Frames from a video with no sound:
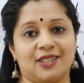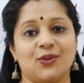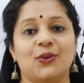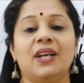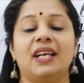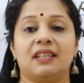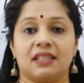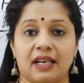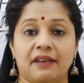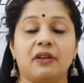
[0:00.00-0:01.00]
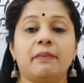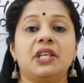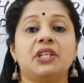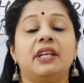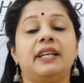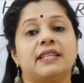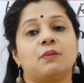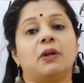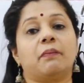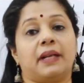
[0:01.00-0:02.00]
So confirmatory test
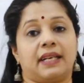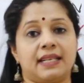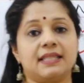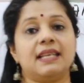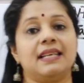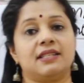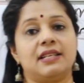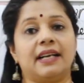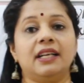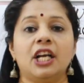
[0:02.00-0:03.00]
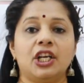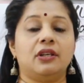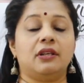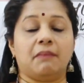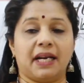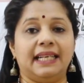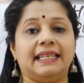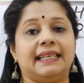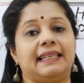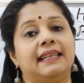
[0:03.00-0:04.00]
for pregnancy is done by
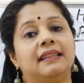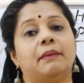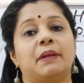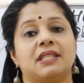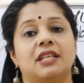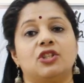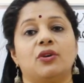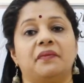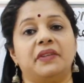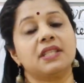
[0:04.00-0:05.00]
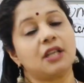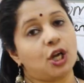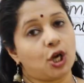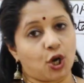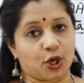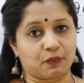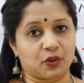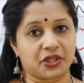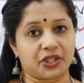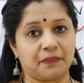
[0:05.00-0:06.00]
detecting the presence of these
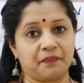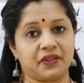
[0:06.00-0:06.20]
hormones.